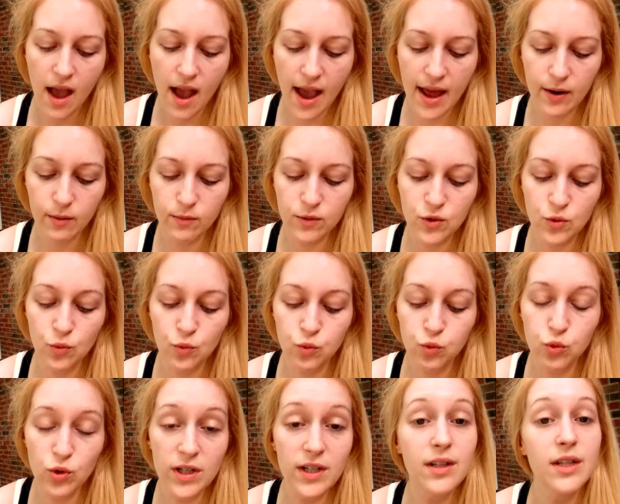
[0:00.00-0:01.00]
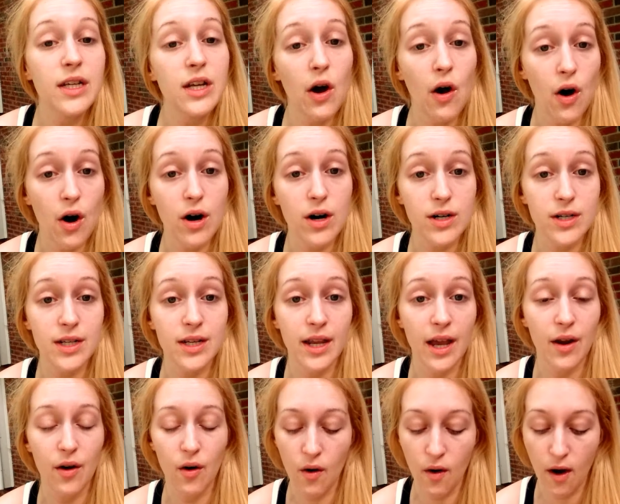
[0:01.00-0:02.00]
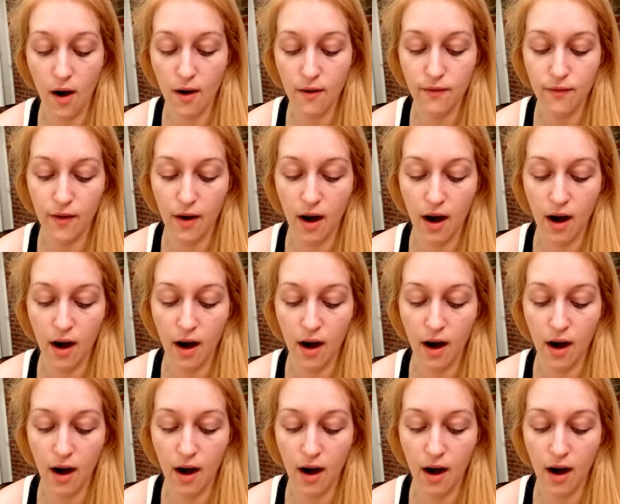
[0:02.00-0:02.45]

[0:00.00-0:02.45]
and it was really hard to get off.